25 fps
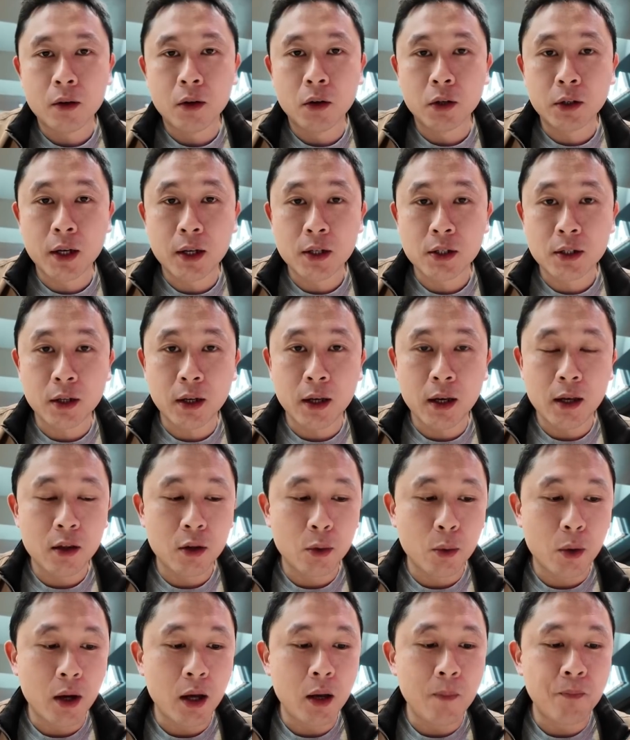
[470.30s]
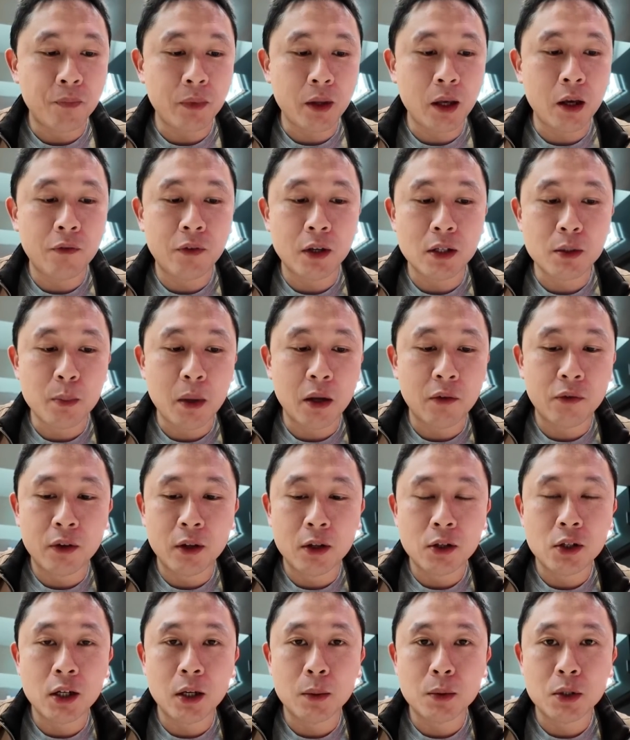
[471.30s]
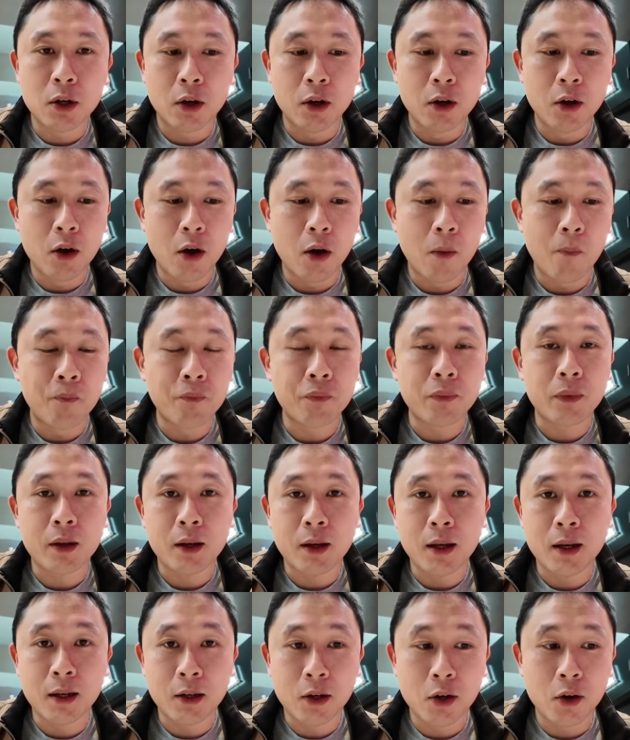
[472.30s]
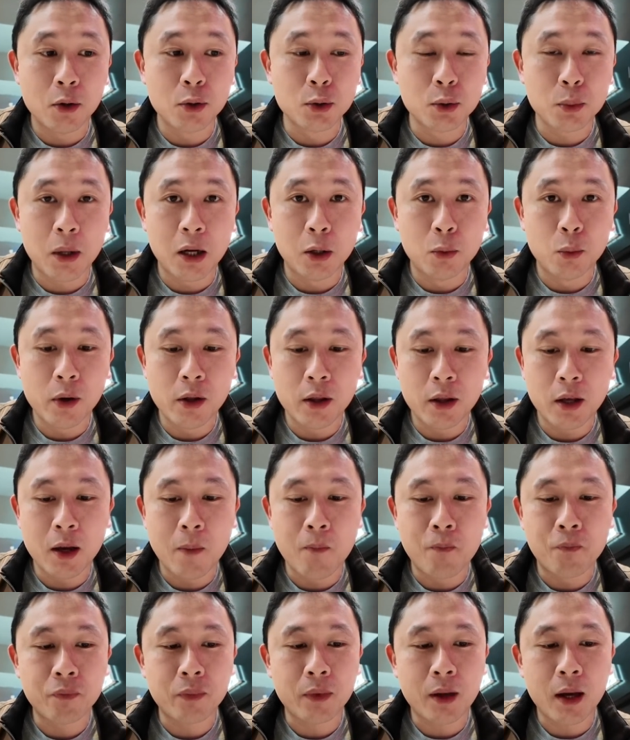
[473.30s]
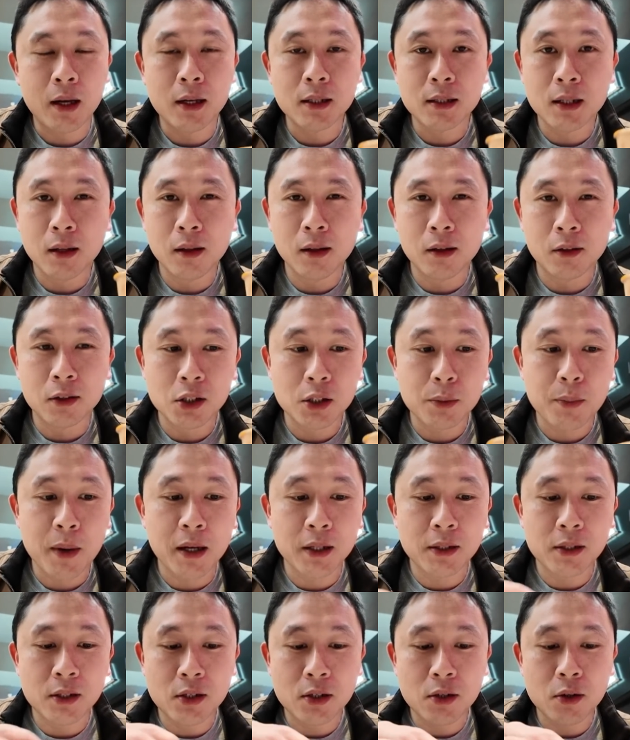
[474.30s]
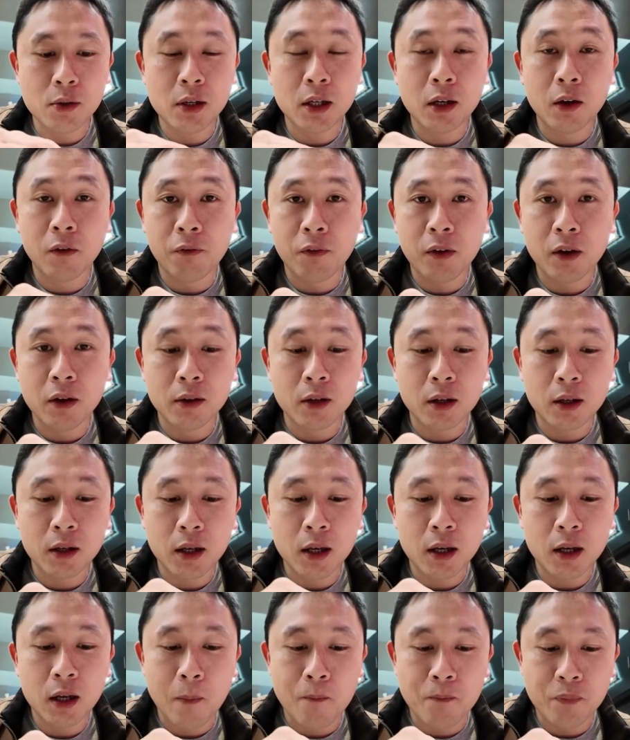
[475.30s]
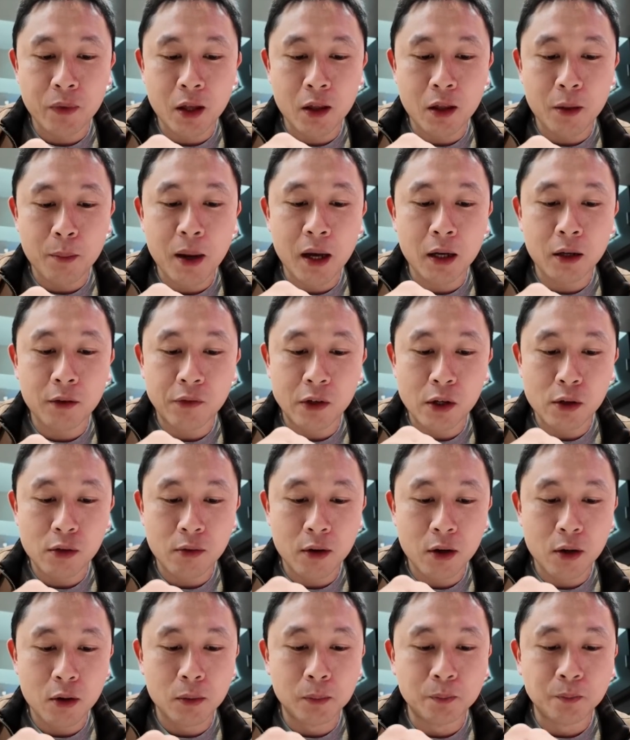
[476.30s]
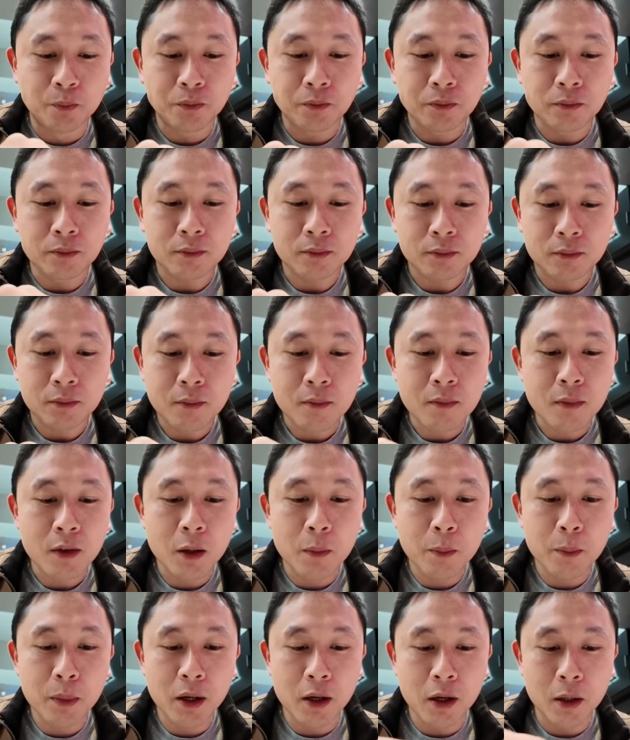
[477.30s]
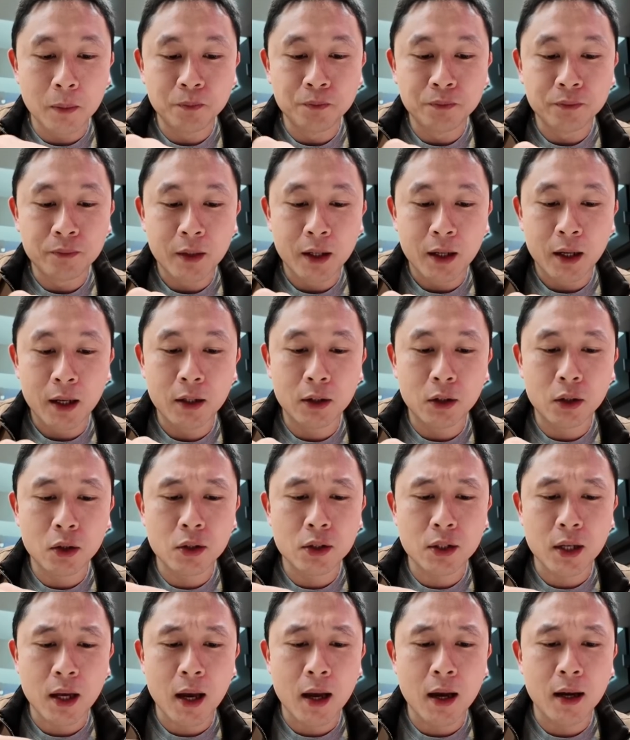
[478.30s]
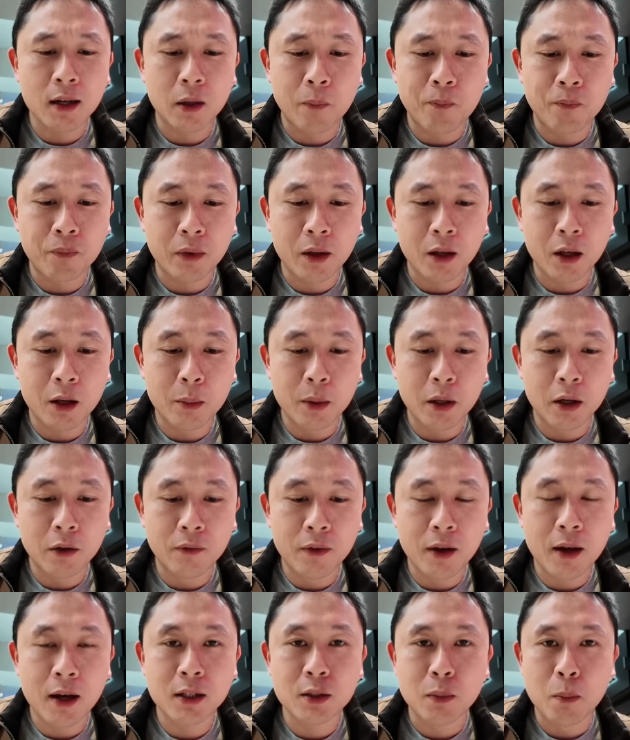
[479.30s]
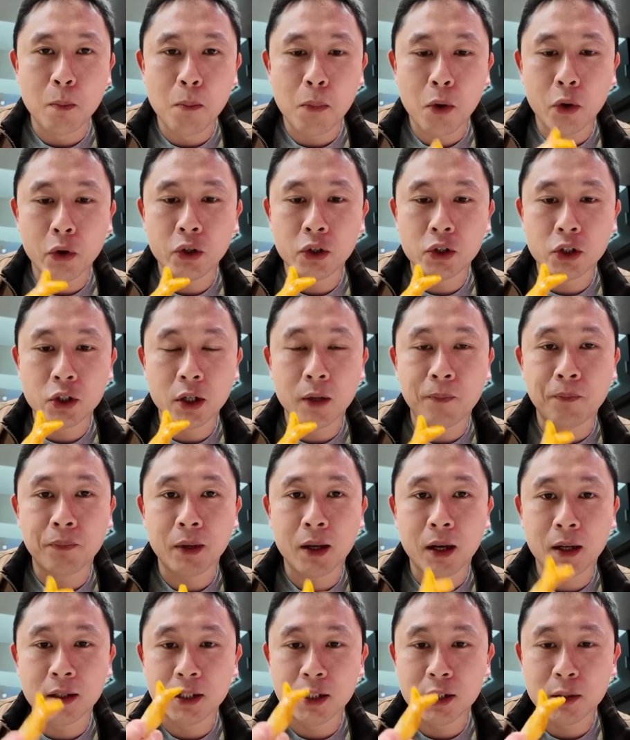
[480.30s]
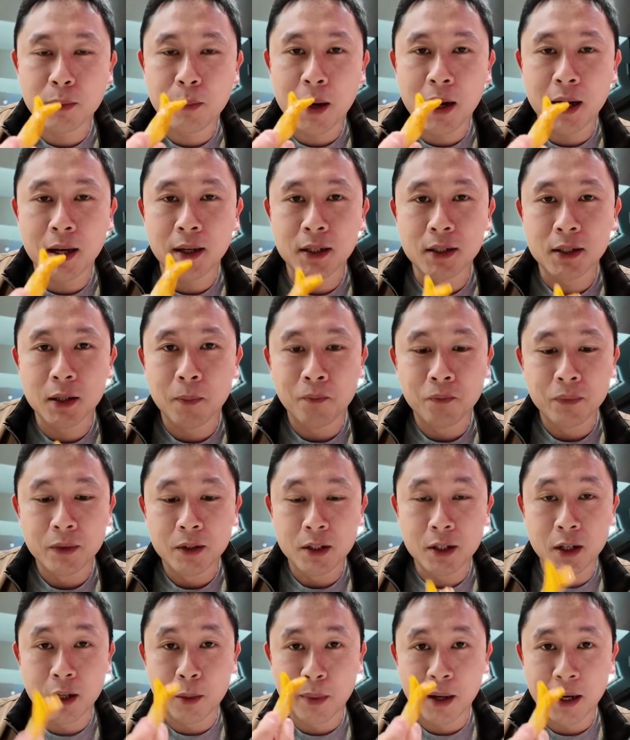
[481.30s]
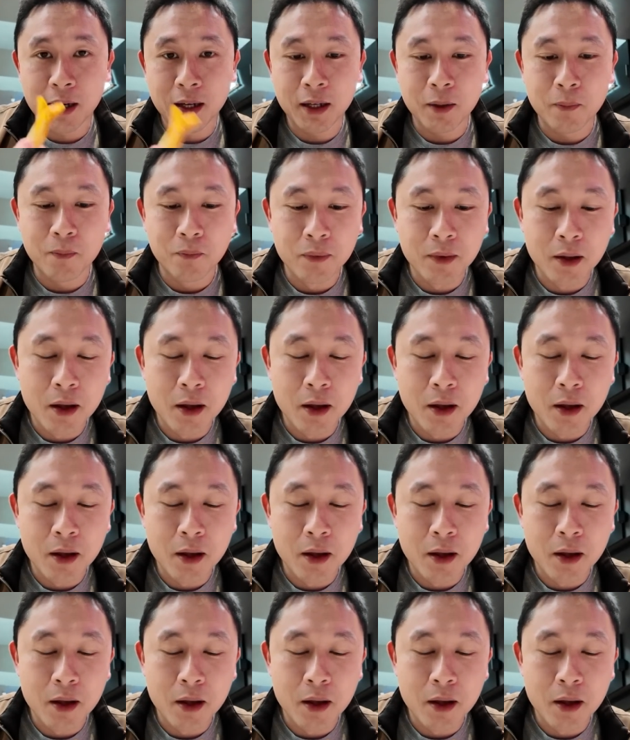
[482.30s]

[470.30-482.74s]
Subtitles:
Okay, so either way, if it's meant for the chips or not, it goes well with it. And it's a little spicy too. You can feel the kick in the back of your throat, but it does add a bit of nice moisture and spice to the bite.